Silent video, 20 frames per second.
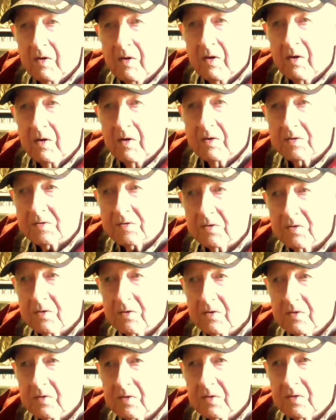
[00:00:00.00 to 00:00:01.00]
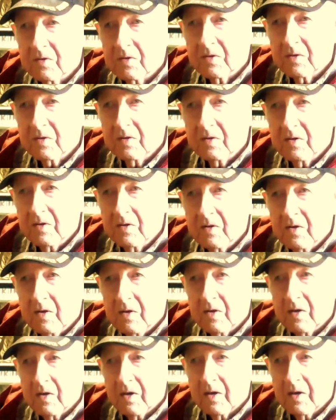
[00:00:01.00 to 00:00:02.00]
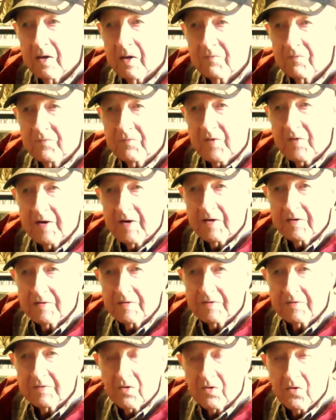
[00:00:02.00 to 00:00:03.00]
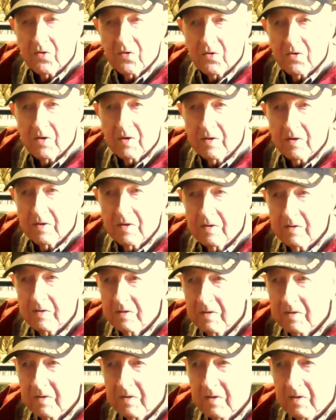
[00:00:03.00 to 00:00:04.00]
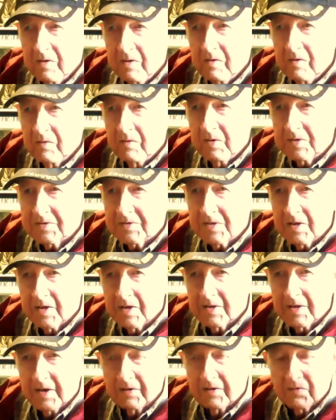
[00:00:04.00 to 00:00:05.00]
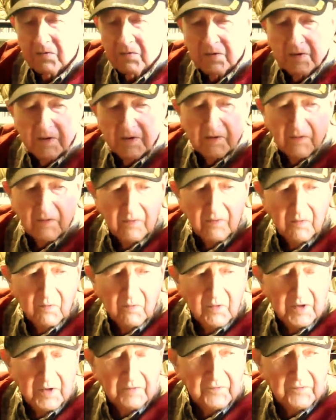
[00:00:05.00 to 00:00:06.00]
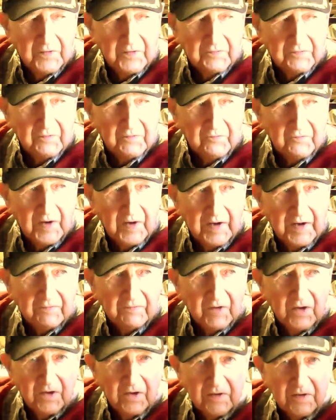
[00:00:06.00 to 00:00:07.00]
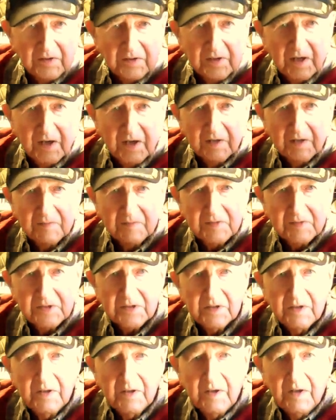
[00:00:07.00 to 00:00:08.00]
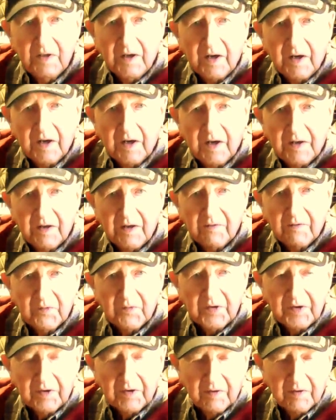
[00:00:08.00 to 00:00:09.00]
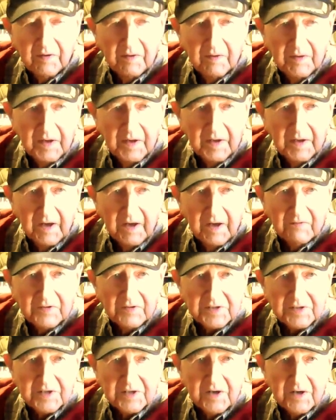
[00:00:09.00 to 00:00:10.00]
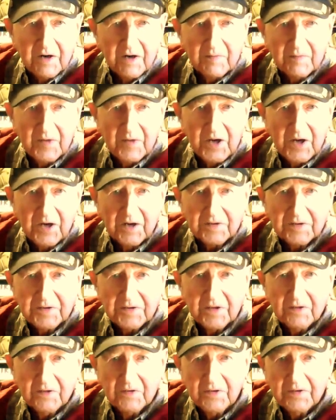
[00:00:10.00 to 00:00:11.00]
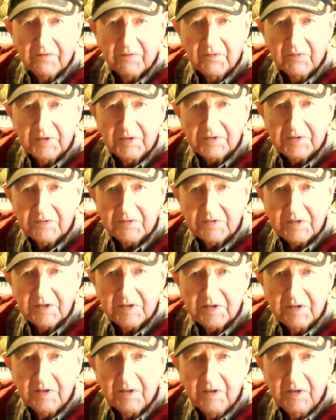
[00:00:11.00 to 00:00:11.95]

also uh, fired four, which I think were the 155 long toms, and then we they gave us the Army artillery, which was the